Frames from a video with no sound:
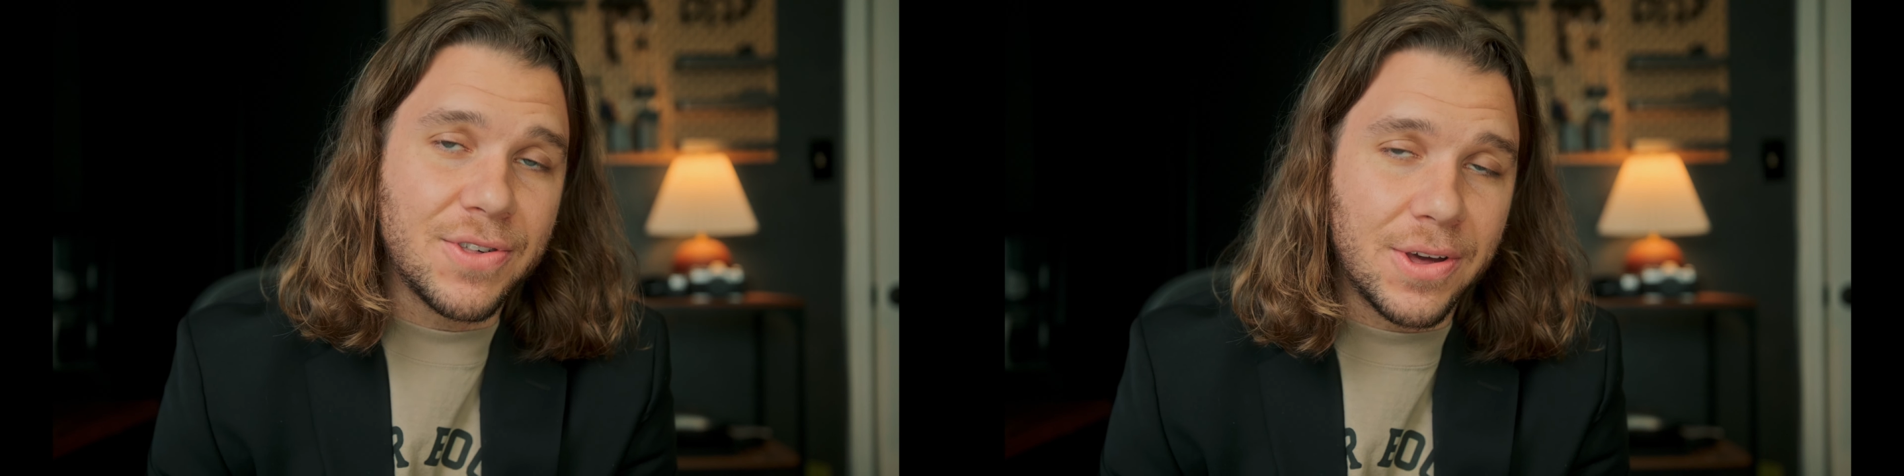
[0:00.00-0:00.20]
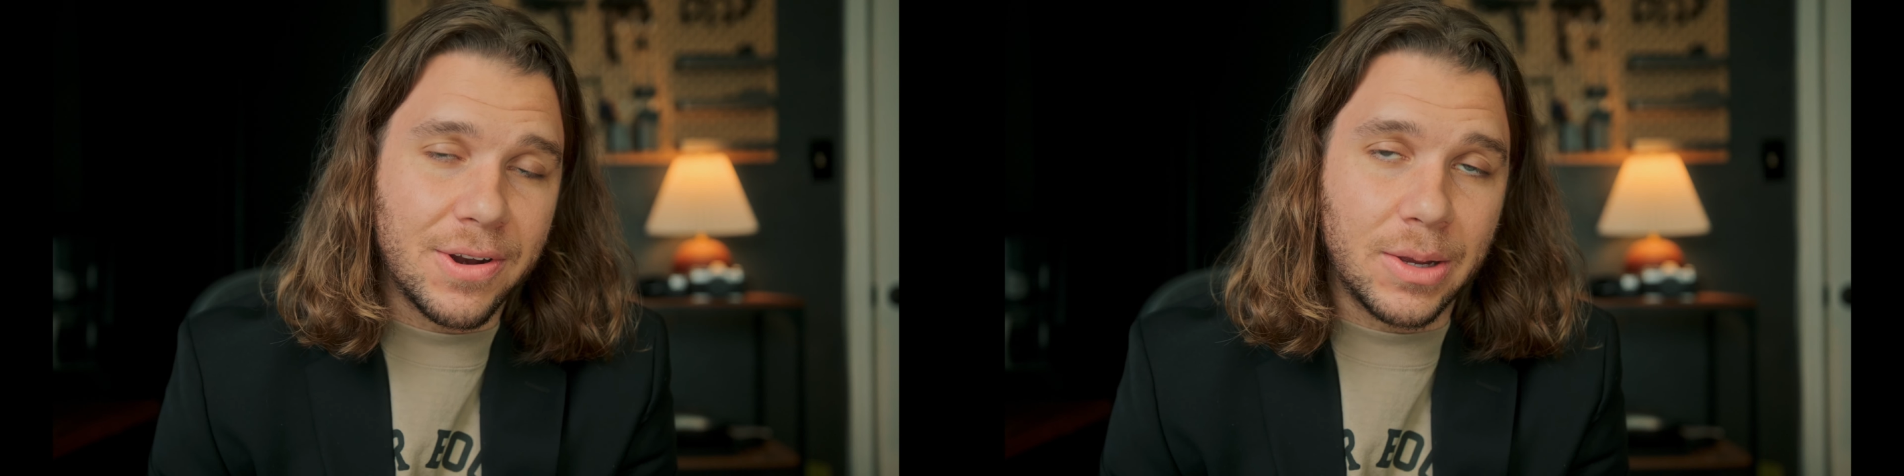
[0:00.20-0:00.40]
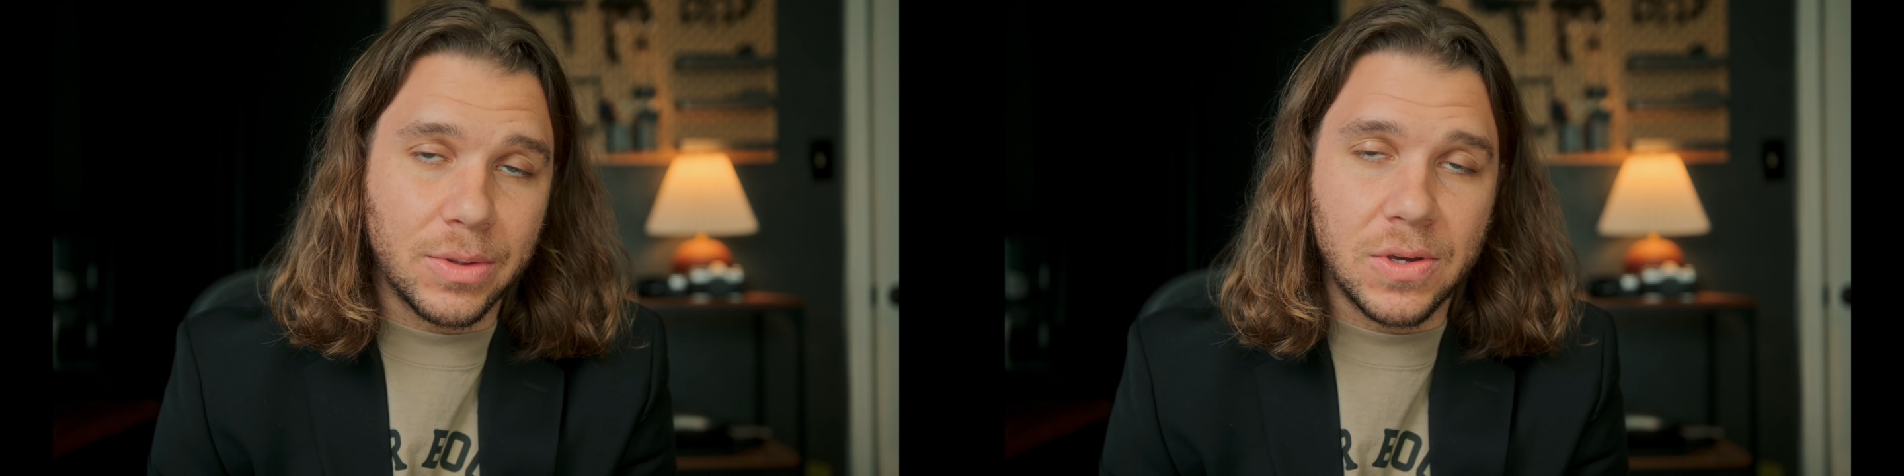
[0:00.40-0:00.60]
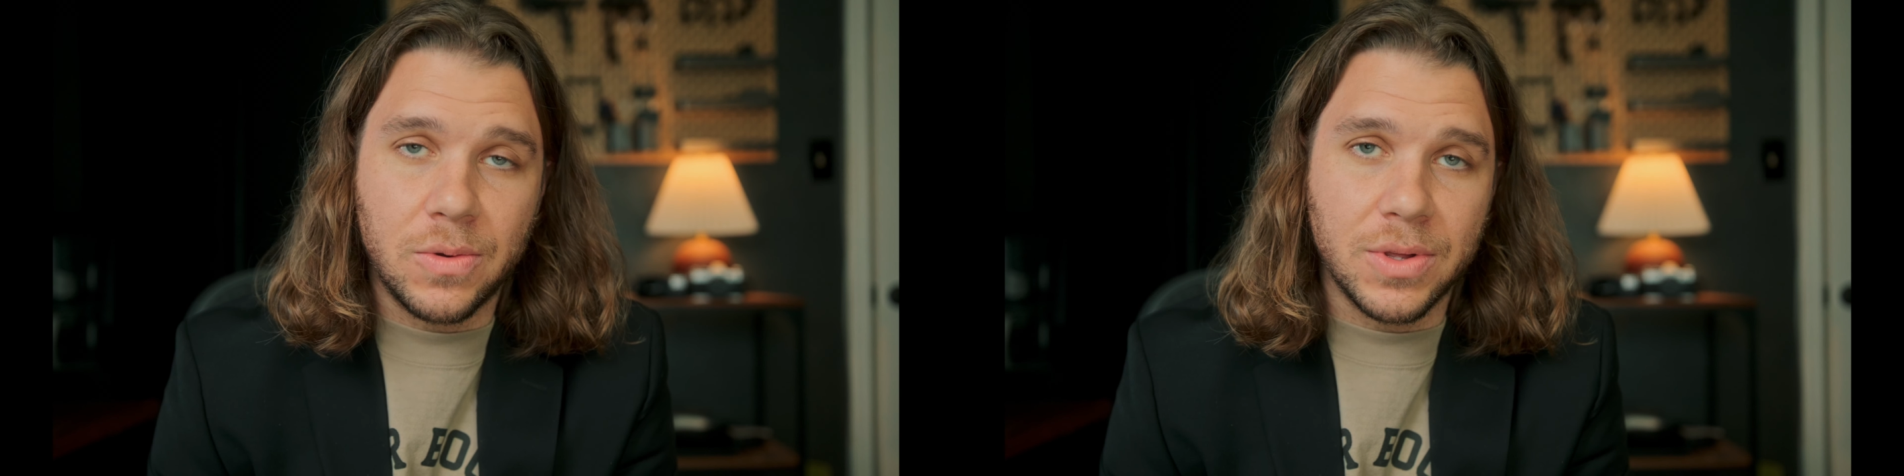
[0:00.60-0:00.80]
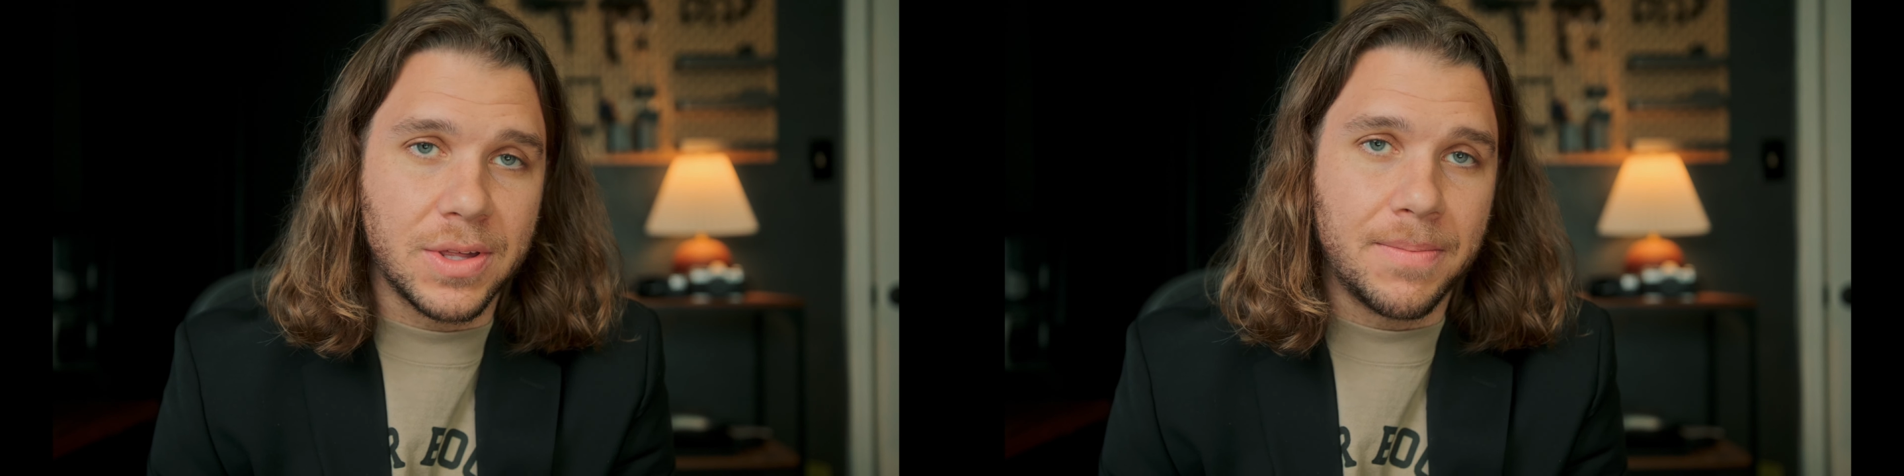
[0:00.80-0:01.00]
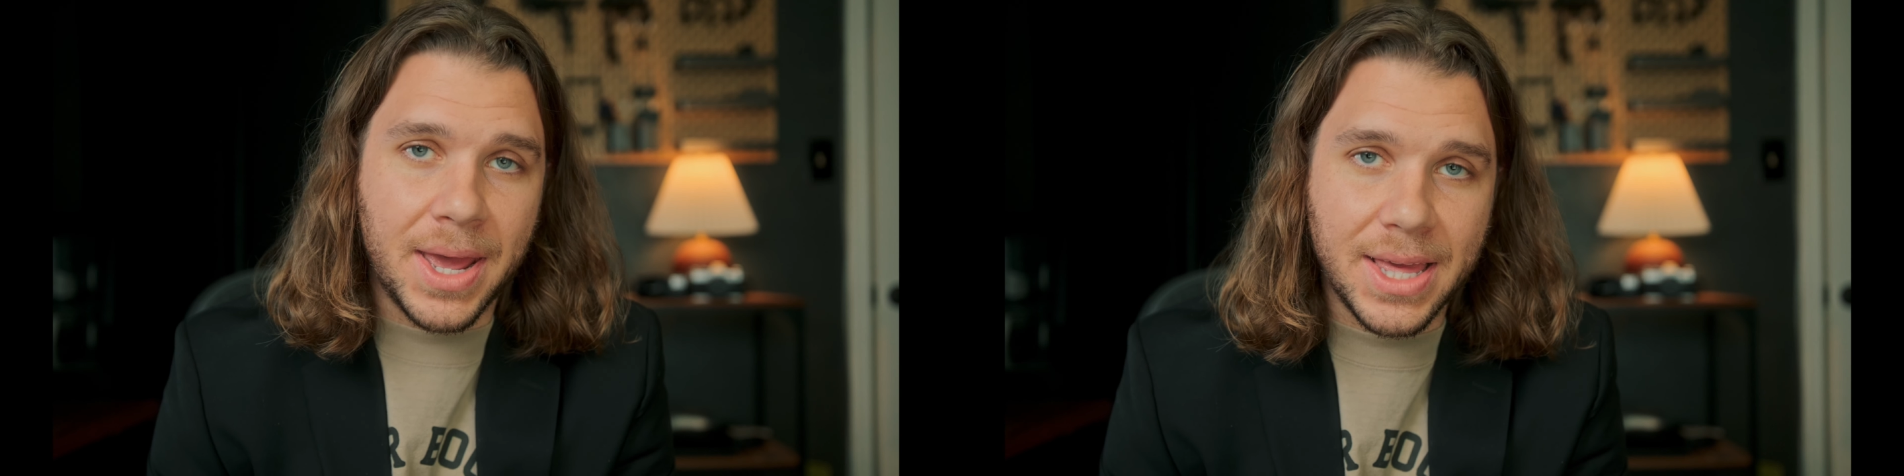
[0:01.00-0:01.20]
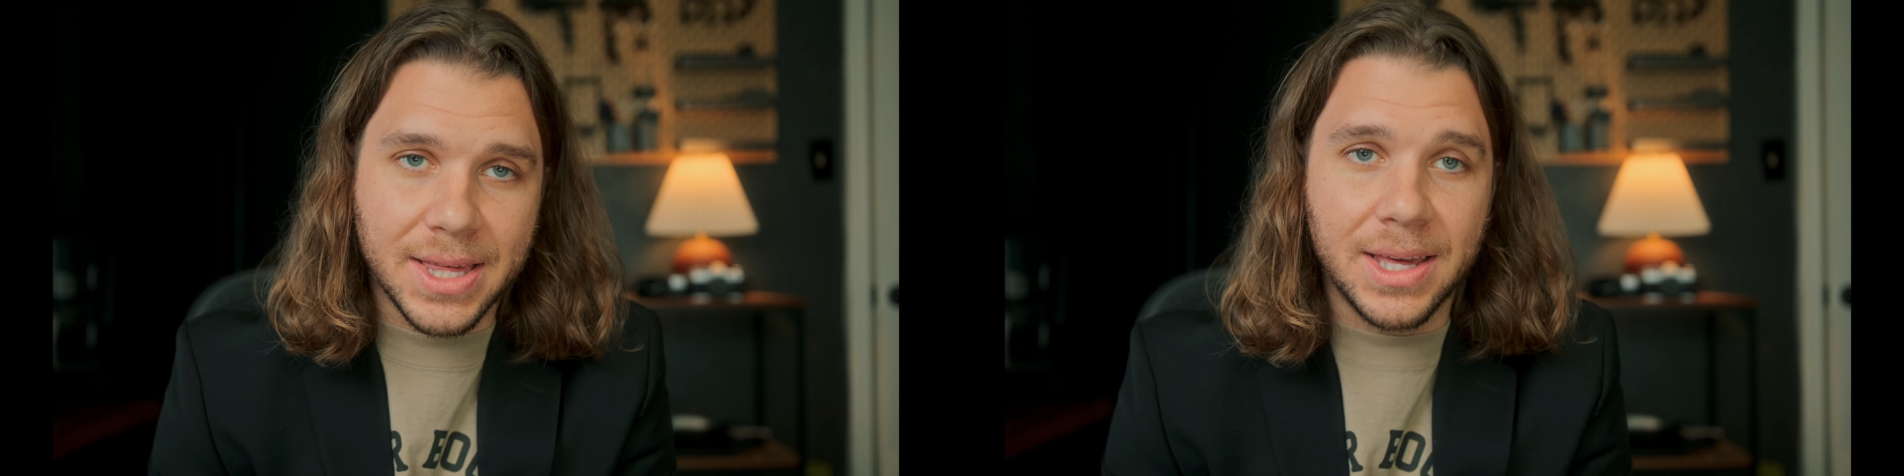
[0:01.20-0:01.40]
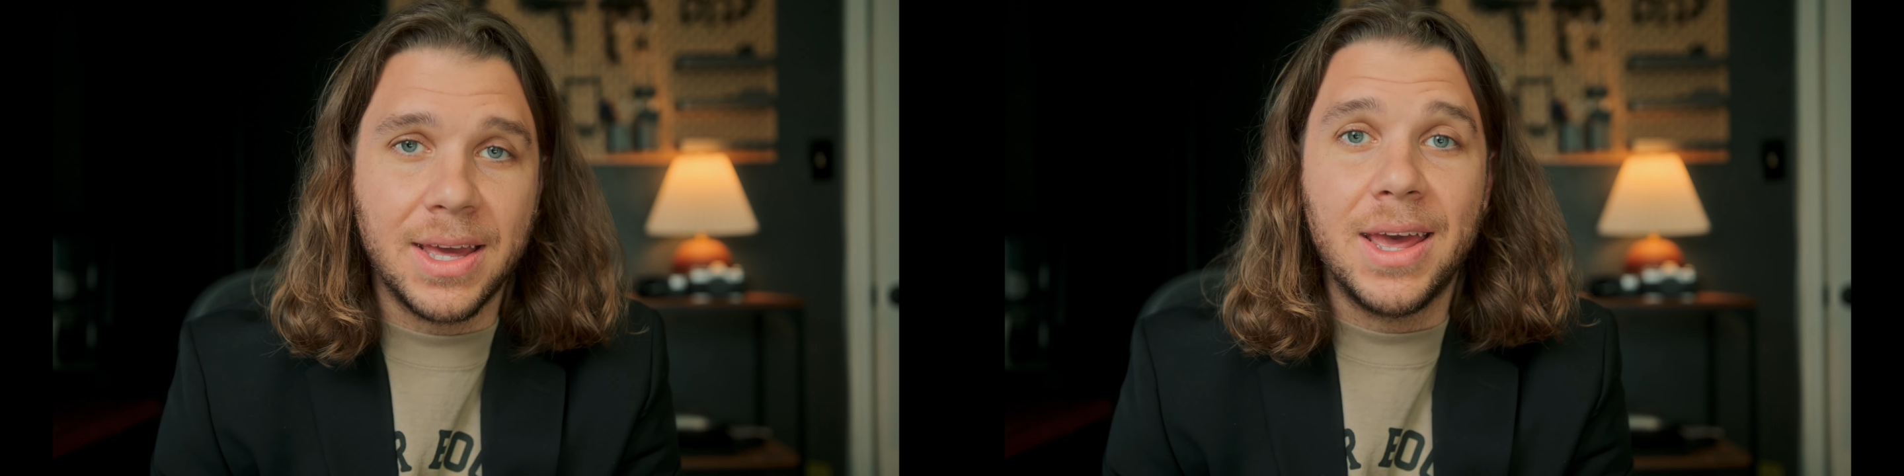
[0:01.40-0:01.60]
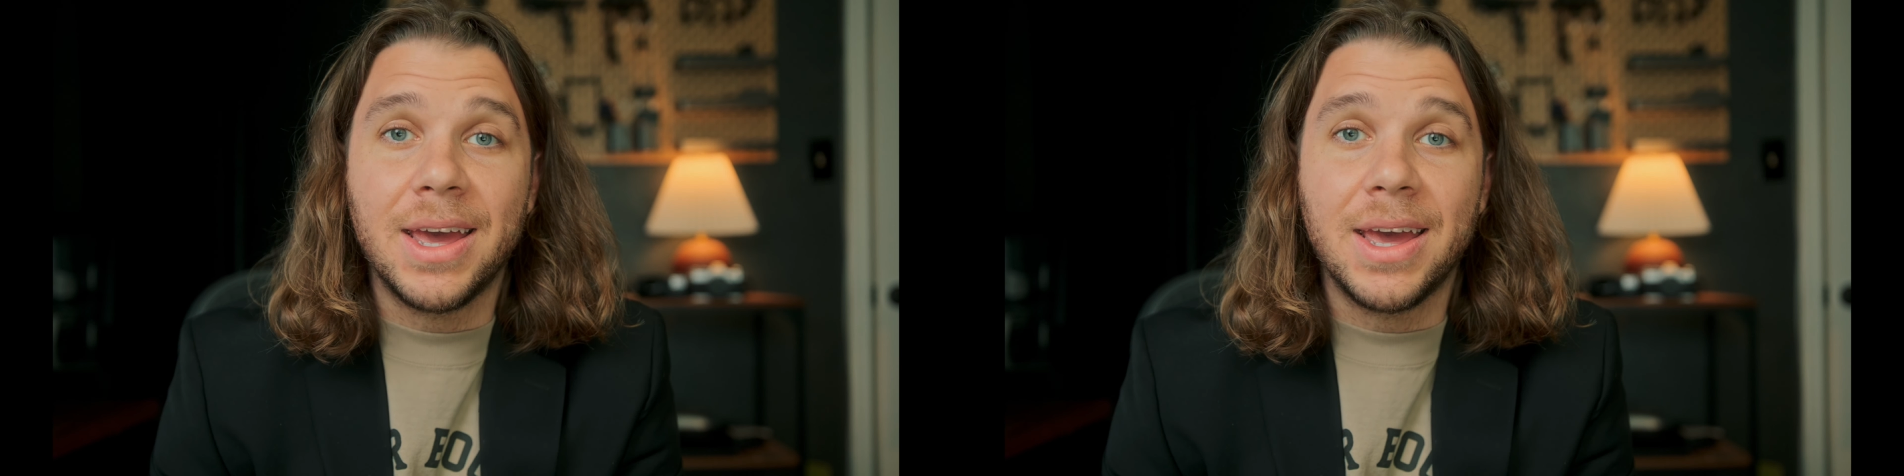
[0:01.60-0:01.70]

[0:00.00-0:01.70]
shutter angle too, which is amazing,